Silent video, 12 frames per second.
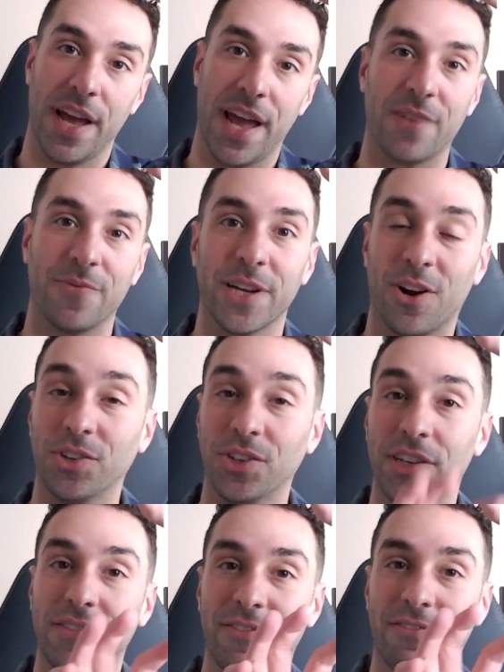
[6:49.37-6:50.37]
and we called
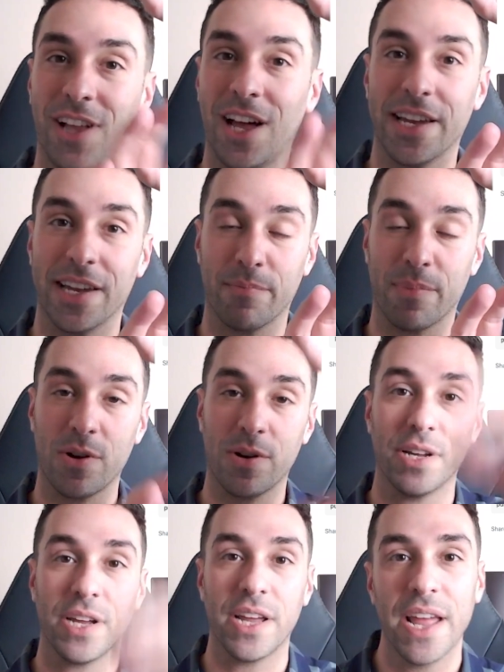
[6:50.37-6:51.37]
it flying bird.